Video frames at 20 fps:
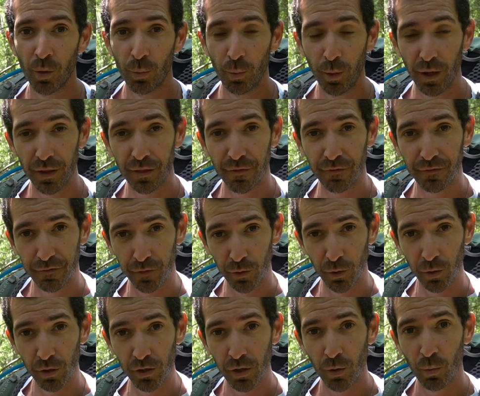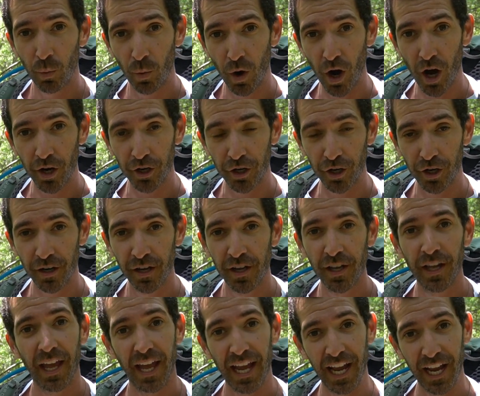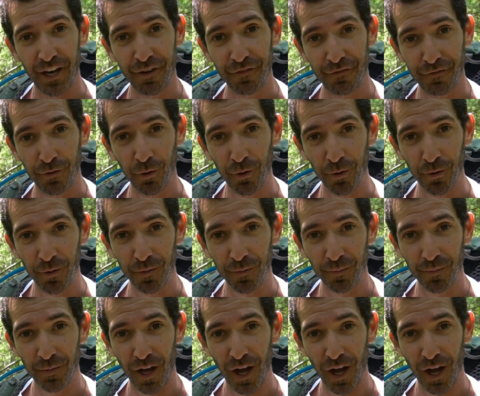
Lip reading: with full water and full